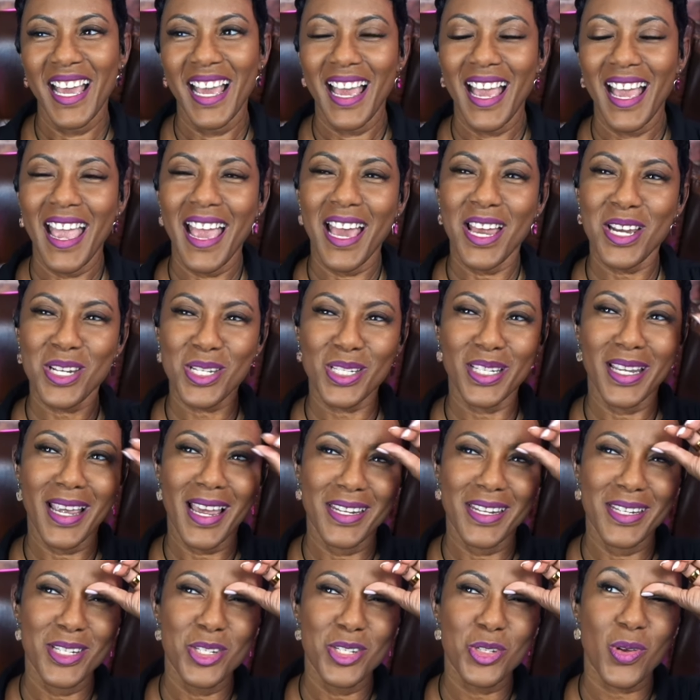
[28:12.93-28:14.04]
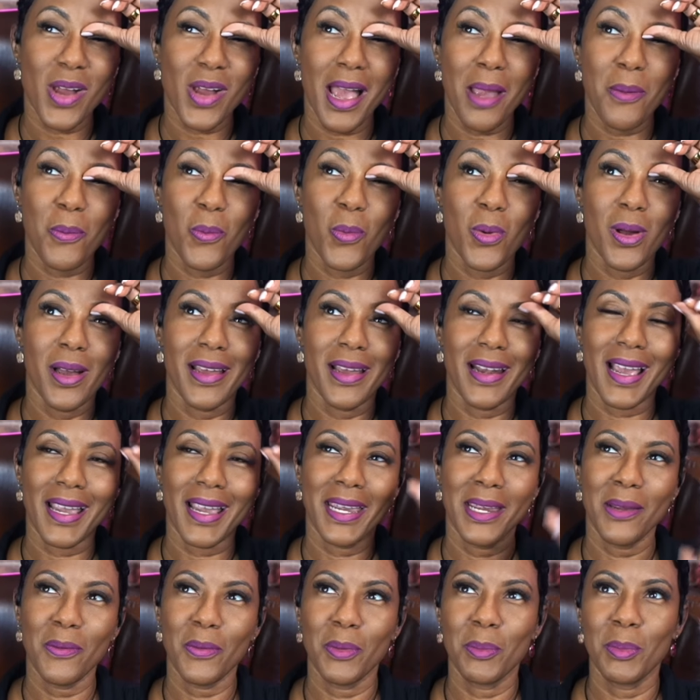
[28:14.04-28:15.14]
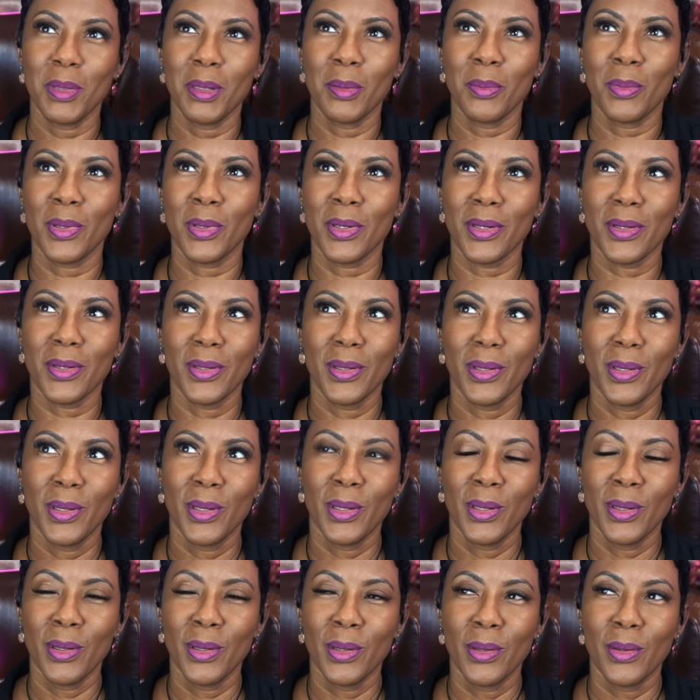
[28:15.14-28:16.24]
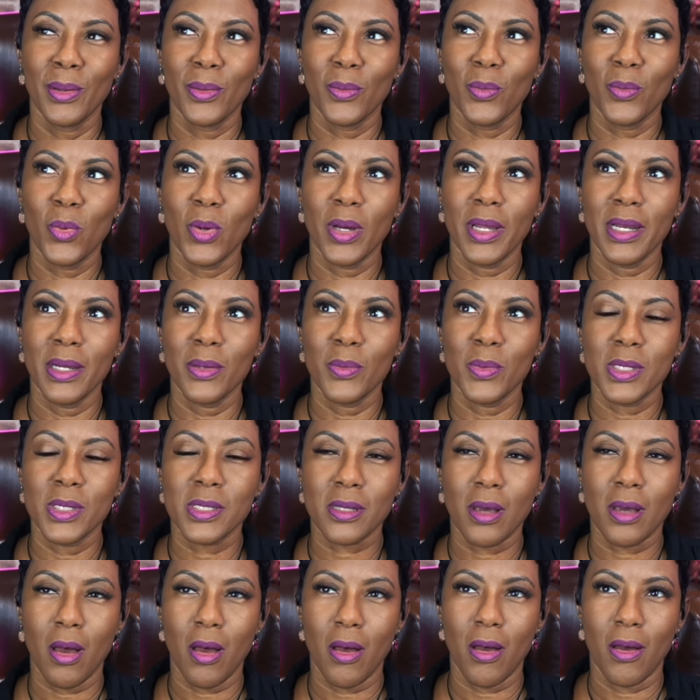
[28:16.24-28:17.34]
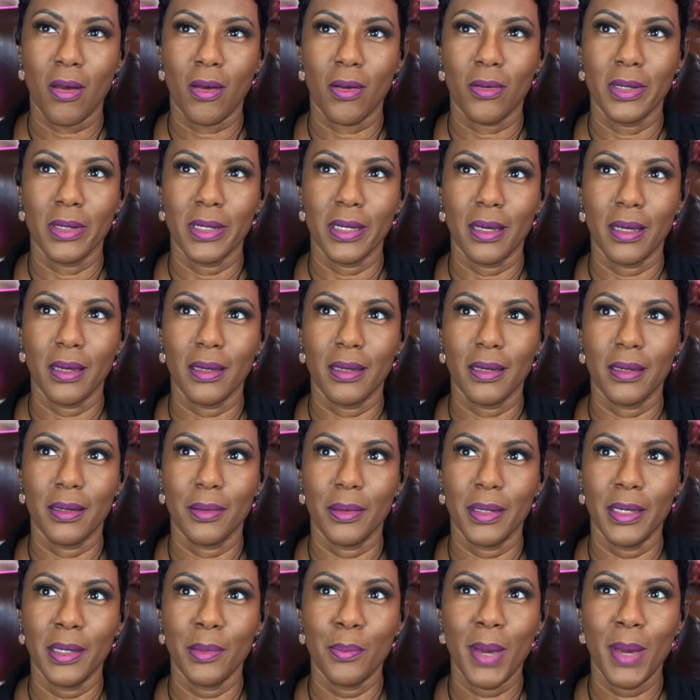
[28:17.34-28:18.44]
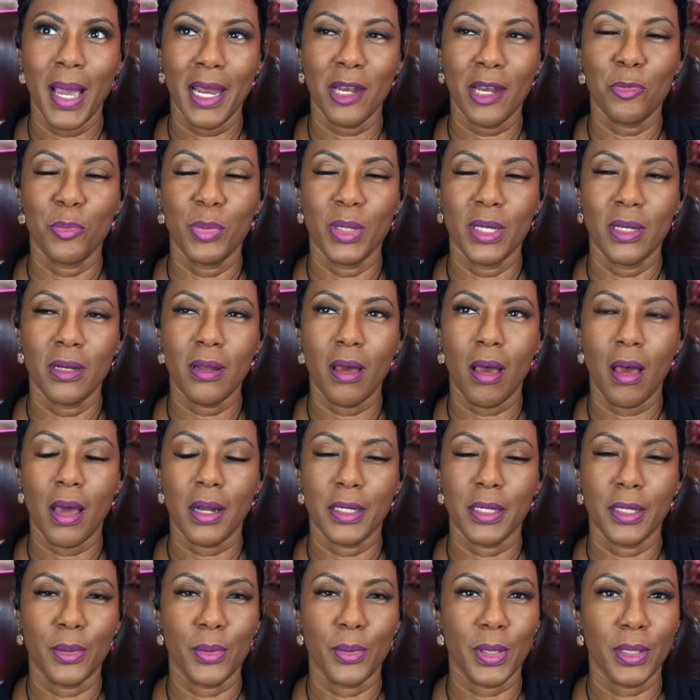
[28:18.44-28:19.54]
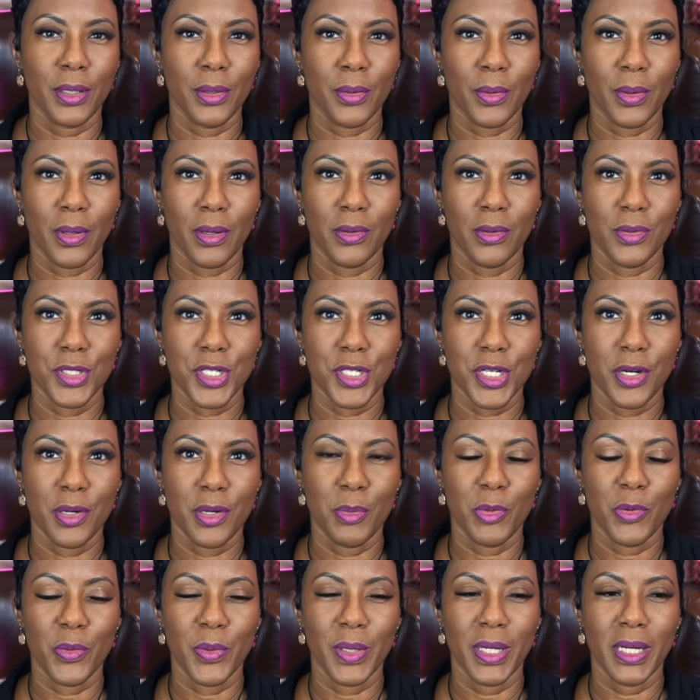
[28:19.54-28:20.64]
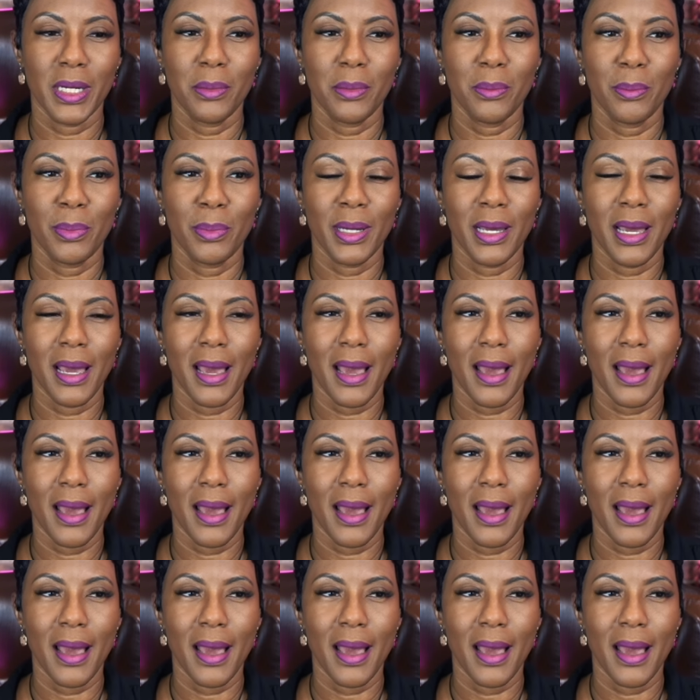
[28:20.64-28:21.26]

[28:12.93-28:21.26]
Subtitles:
Actually, I did try one. I can't remember what it was called. It might have been Audio Hero, Sharon Marie, but